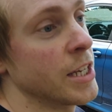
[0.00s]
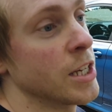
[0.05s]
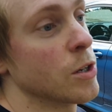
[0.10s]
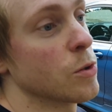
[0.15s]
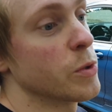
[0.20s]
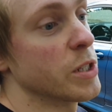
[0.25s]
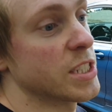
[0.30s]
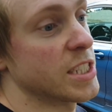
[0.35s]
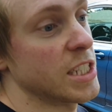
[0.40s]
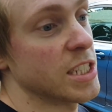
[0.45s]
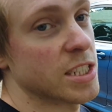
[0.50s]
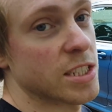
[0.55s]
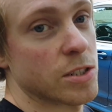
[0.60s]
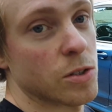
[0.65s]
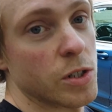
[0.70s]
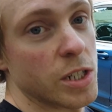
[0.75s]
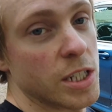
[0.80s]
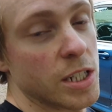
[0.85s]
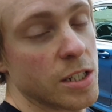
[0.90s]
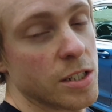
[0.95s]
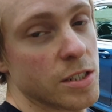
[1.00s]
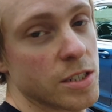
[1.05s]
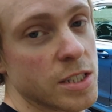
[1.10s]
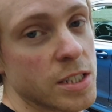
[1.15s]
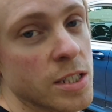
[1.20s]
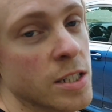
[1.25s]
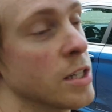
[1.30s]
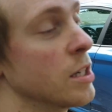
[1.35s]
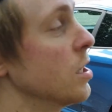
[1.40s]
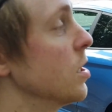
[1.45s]
resistor in it,
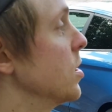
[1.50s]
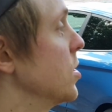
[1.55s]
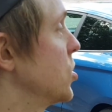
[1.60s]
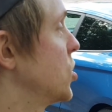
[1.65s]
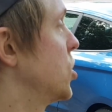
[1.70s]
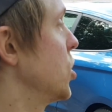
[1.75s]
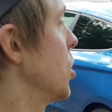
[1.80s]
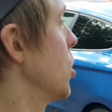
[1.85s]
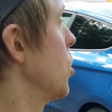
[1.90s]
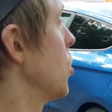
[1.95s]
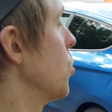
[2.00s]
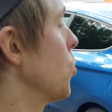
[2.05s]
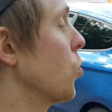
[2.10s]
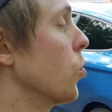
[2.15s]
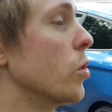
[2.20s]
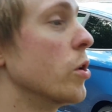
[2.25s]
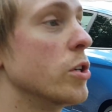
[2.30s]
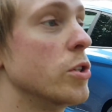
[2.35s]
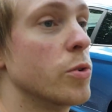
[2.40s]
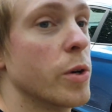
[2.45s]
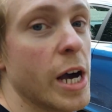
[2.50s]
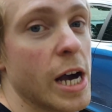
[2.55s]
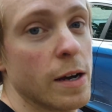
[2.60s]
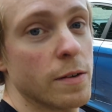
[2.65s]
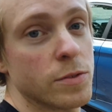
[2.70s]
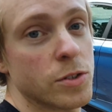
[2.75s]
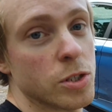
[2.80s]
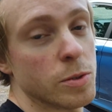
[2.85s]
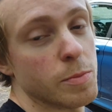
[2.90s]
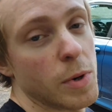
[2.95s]
so you
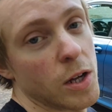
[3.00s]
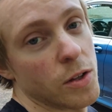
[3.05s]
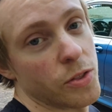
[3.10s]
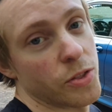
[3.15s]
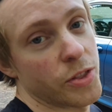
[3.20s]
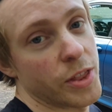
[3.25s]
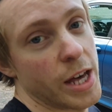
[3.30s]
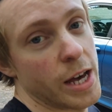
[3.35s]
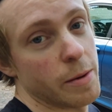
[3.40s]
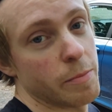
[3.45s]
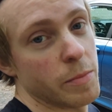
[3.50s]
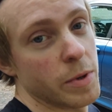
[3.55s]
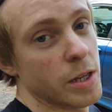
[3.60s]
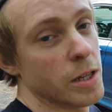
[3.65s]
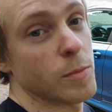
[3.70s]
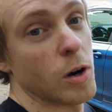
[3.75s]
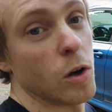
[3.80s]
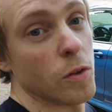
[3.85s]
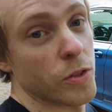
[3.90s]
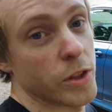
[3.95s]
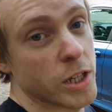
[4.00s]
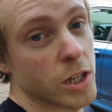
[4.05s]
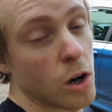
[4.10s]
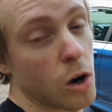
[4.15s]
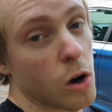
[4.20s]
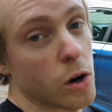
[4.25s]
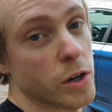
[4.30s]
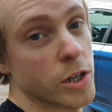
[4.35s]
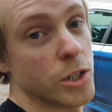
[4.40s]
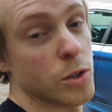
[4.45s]
have to mount them on the
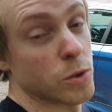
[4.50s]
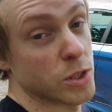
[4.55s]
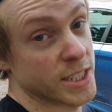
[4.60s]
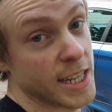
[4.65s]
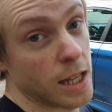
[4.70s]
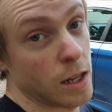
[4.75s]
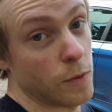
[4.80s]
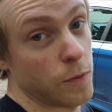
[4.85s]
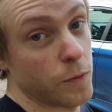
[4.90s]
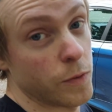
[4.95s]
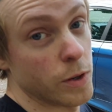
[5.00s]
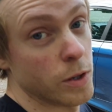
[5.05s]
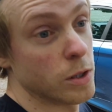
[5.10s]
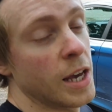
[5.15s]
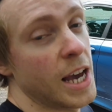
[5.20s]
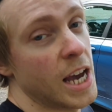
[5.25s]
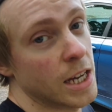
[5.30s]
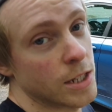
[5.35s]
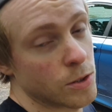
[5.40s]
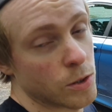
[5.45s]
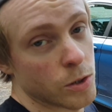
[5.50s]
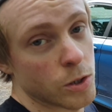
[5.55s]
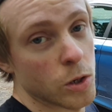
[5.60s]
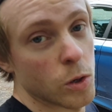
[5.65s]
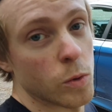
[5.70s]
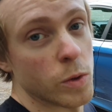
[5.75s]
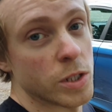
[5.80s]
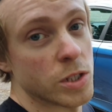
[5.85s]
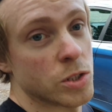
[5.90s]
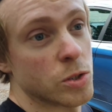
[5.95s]
car yourself, and you're
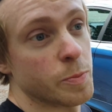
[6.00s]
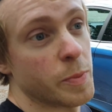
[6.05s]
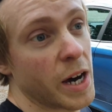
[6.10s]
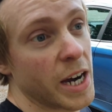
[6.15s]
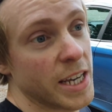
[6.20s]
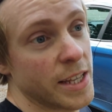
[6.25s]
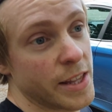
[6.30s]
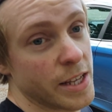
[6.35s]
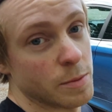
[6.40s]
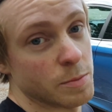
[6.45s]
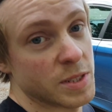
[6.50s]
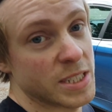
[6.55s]
going to buy them